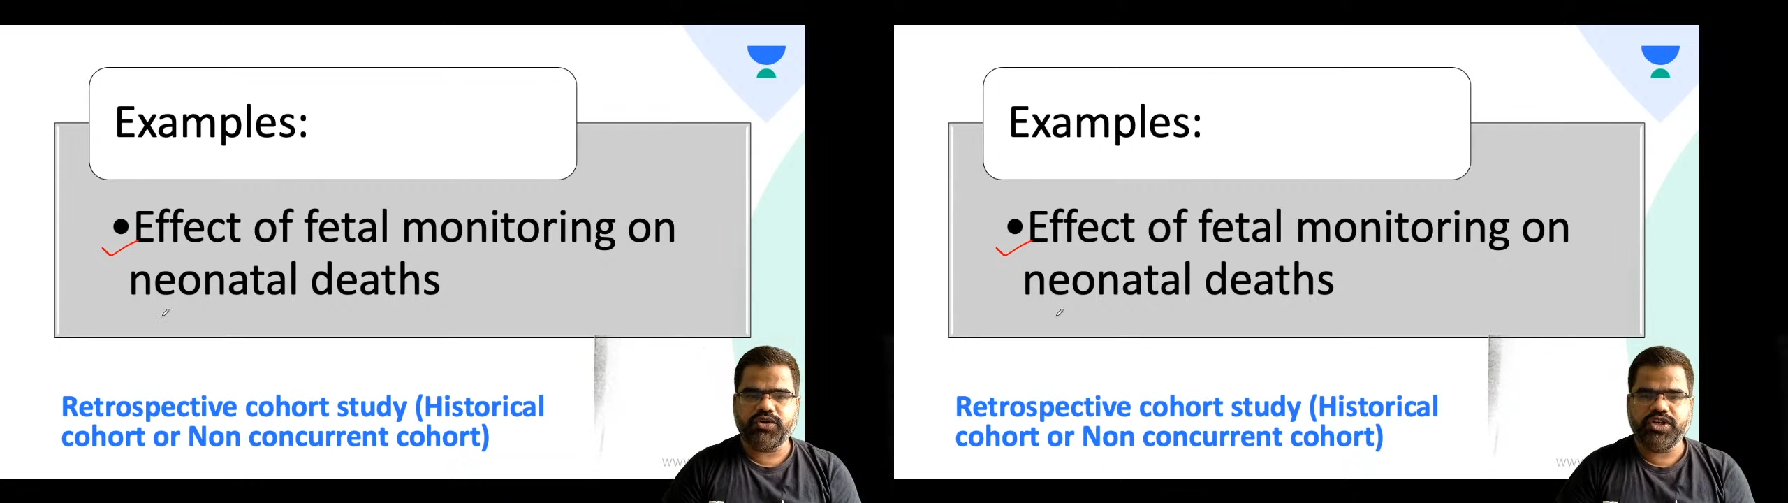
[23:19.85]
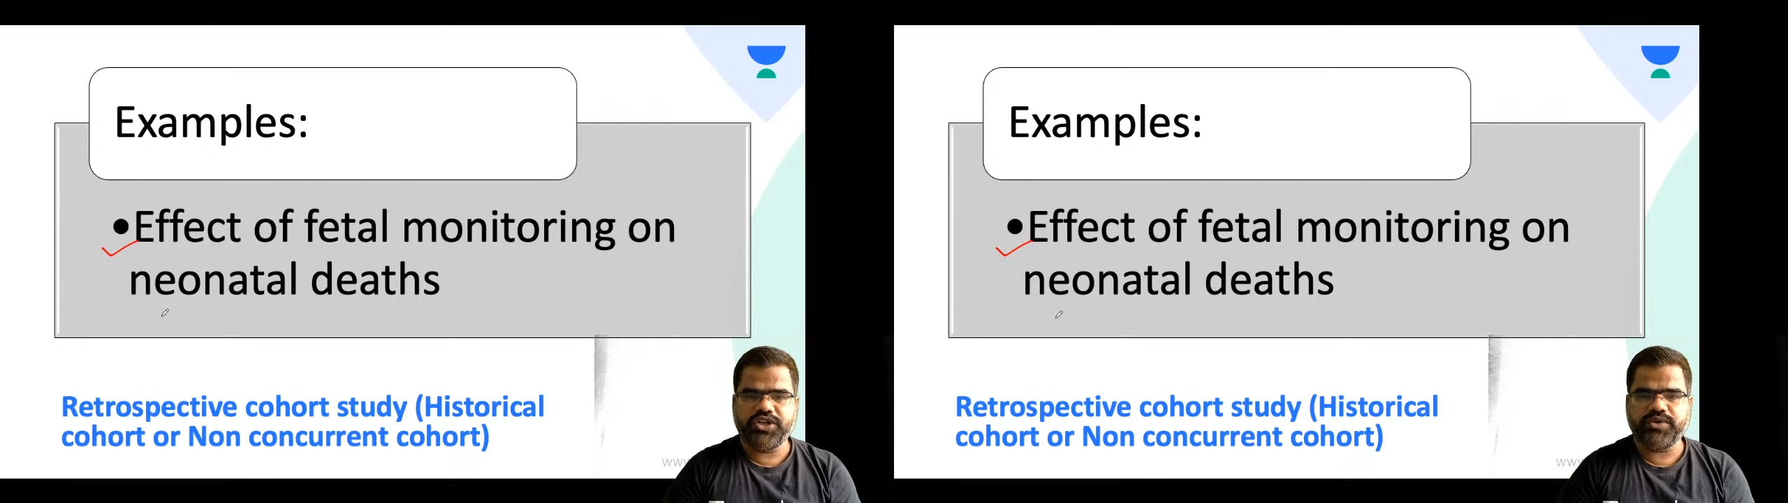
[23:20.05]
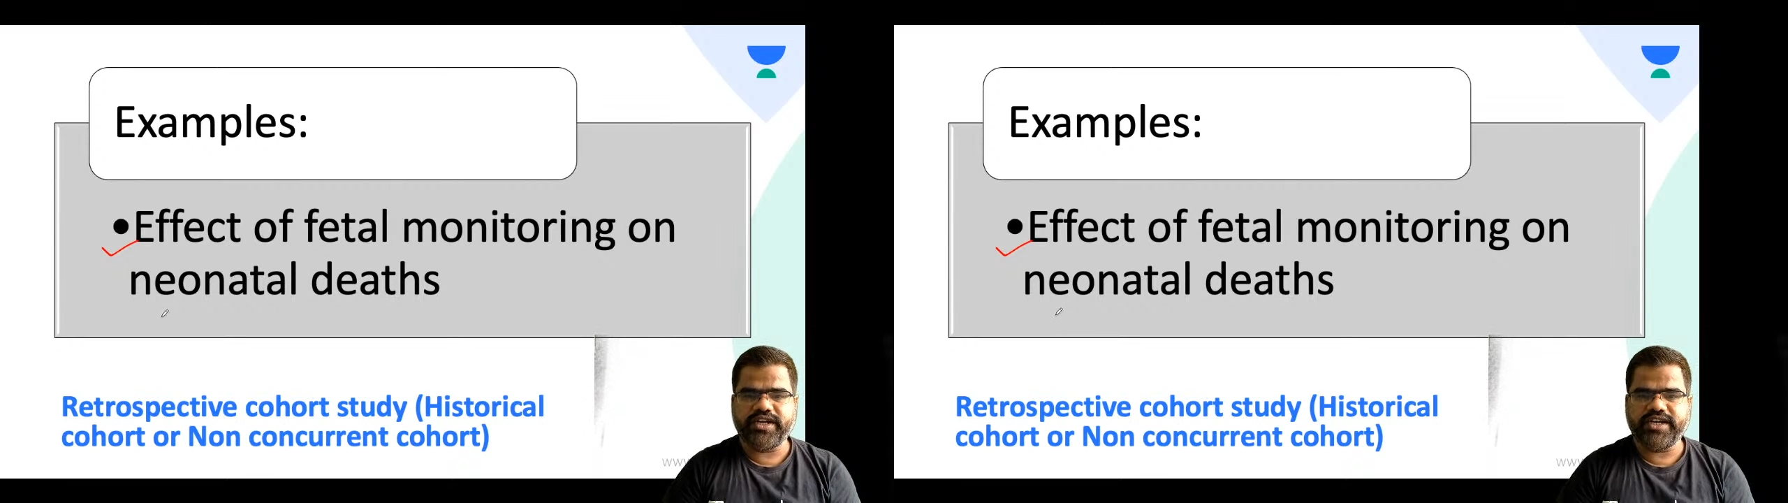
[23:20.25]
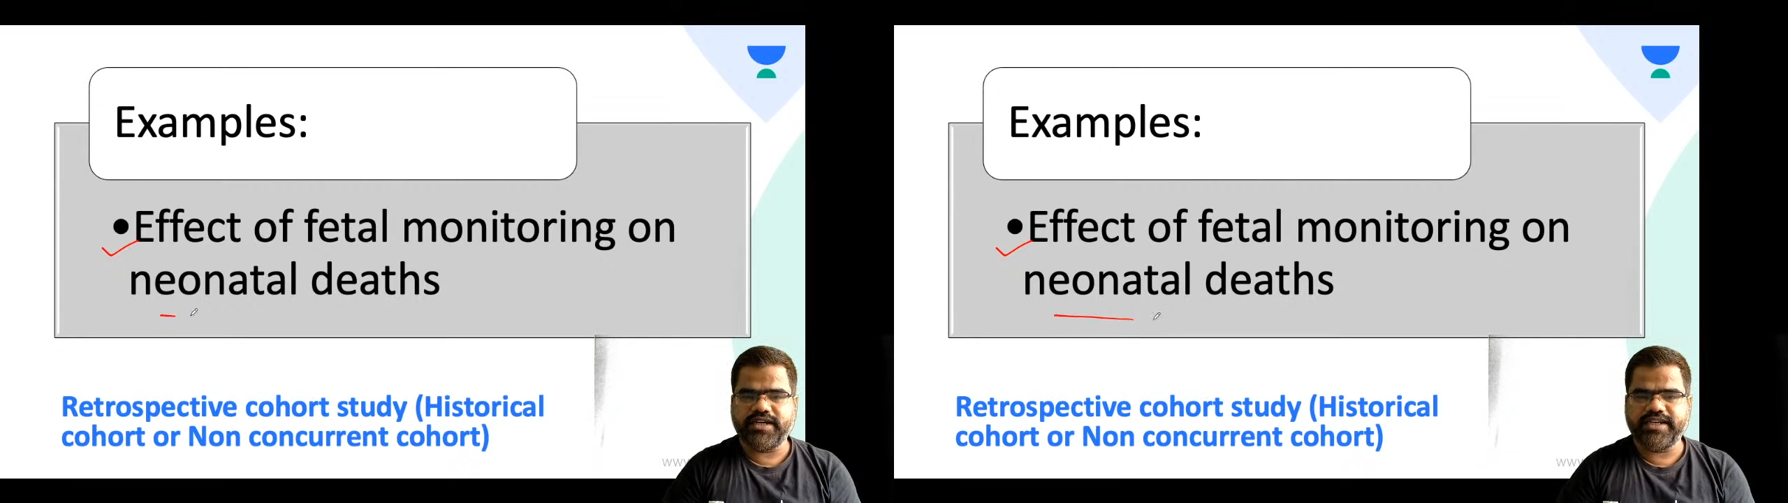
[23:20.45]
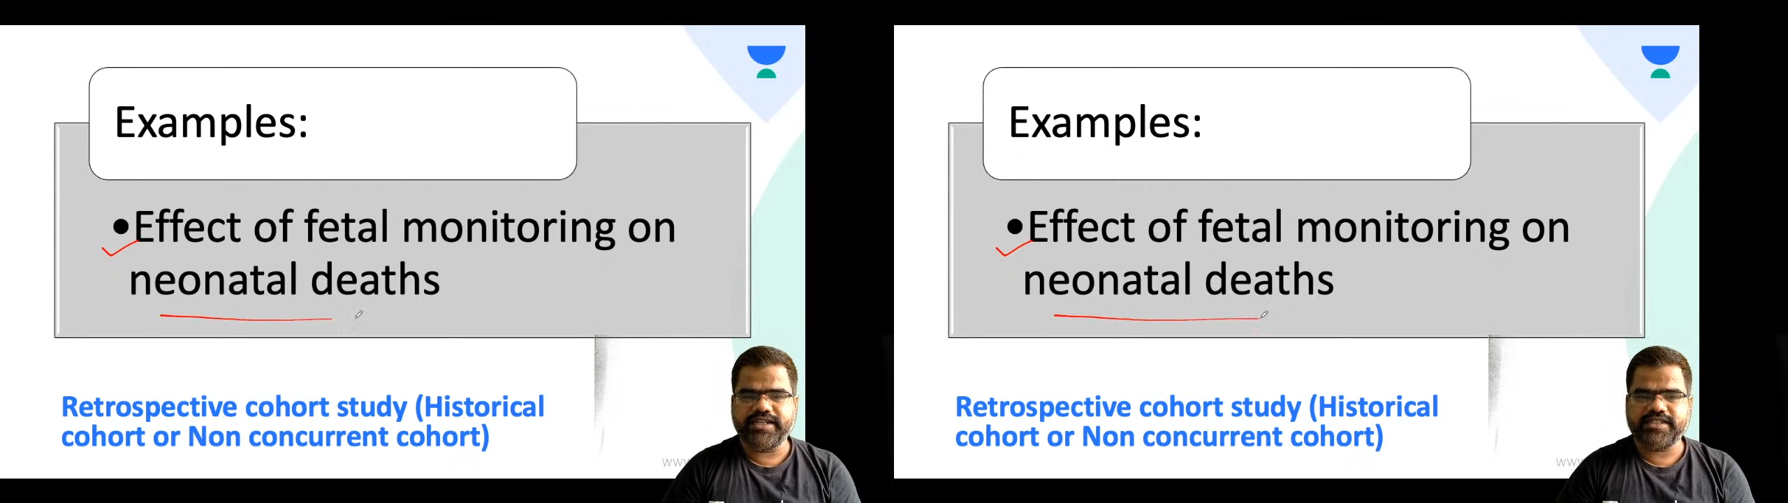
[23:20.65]
on neonatal
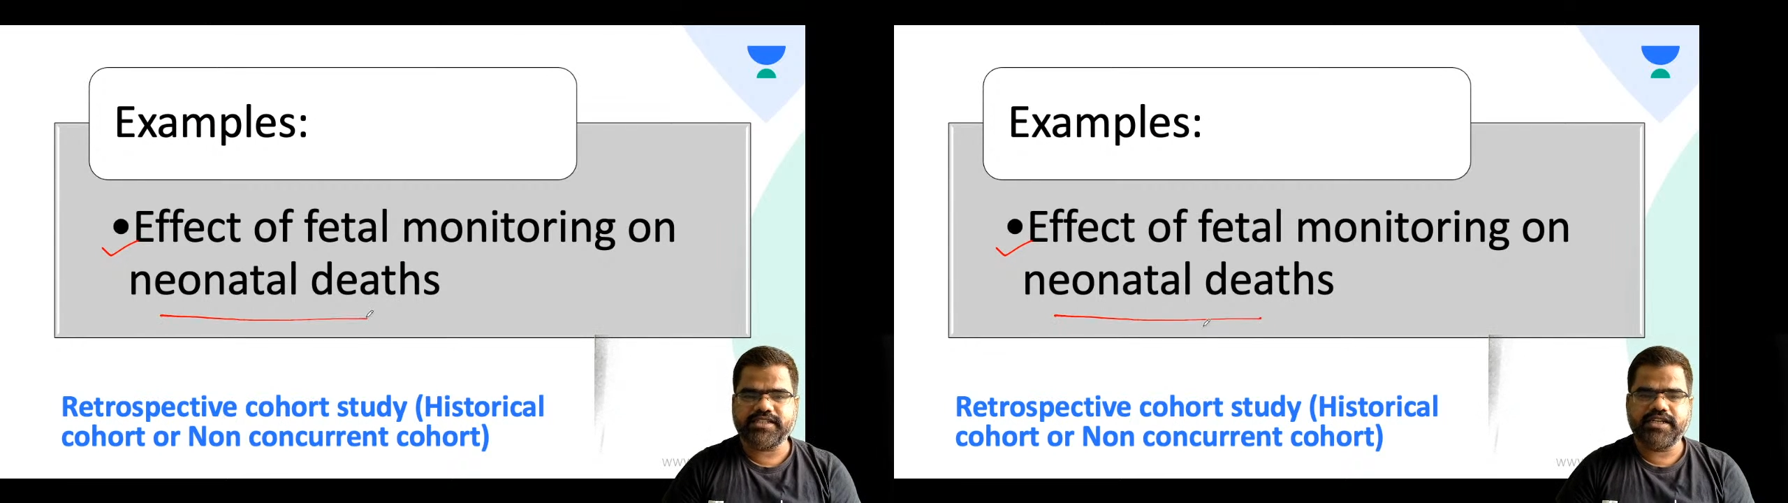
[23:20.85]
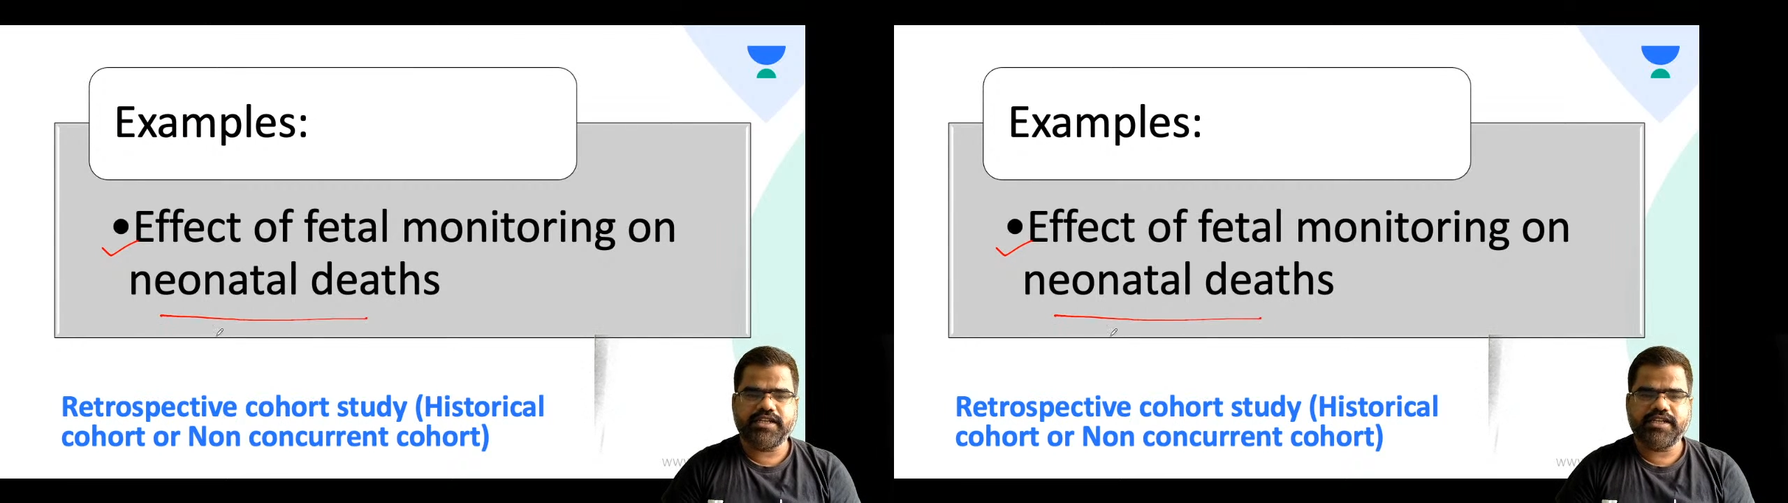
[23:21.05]
deaths.